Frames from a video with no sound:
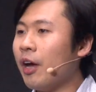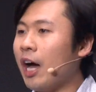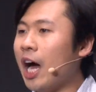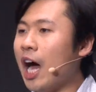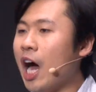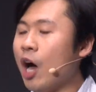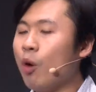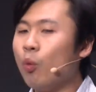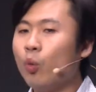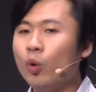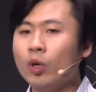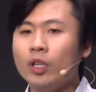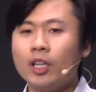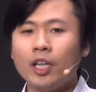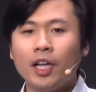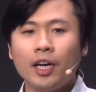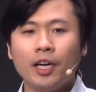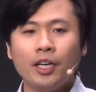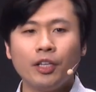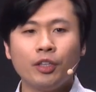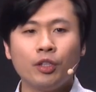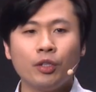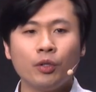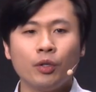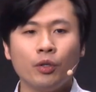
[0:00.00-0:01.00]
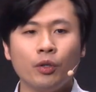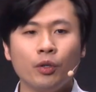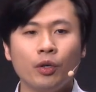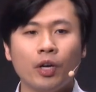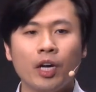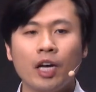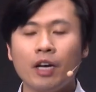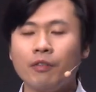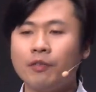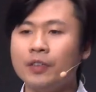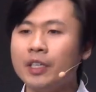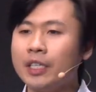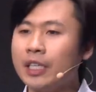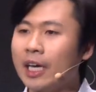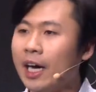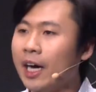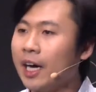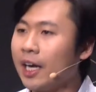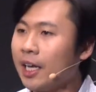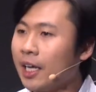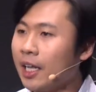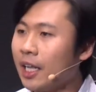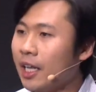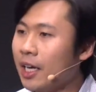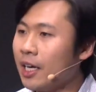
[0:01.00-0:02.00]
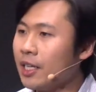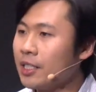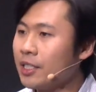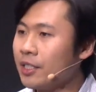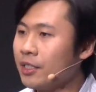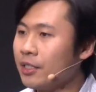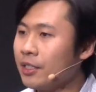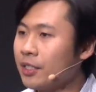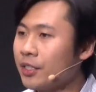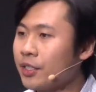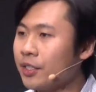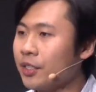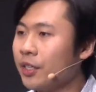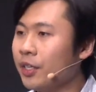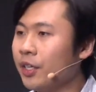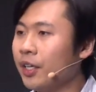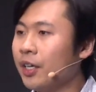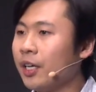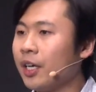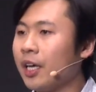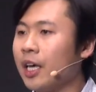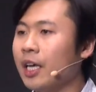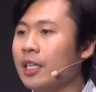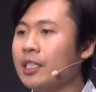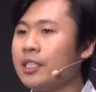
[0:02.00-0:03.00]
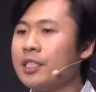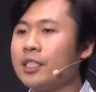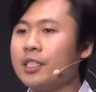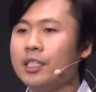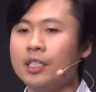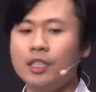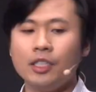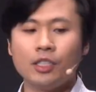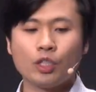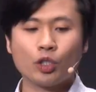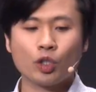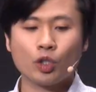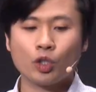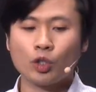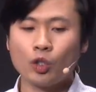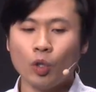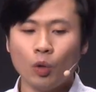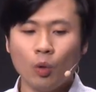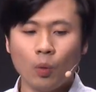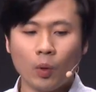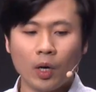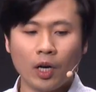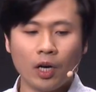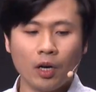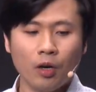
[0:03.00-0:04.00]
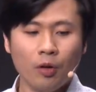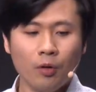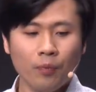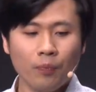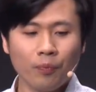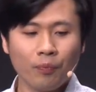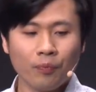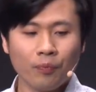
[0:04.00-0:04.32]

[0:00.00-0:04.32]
I would like to have an eyeglasses can see so well,